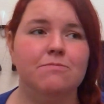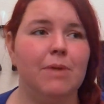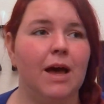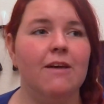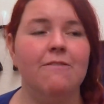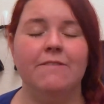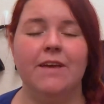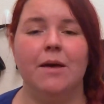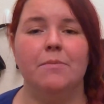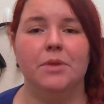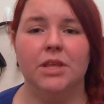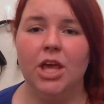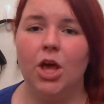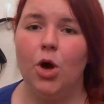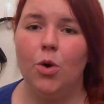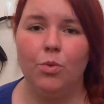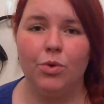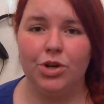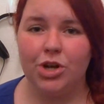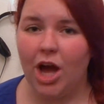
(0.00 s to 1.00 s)
of my family
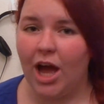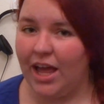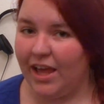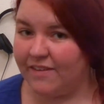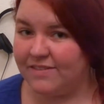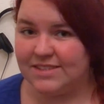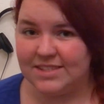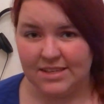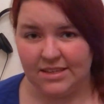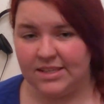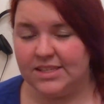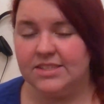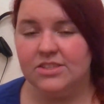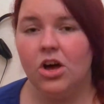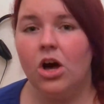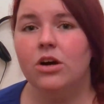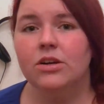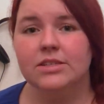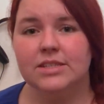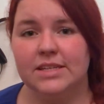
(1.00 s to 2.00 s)
would not have silly
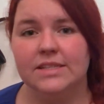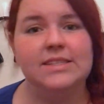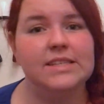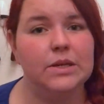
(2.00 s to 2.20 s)
songs to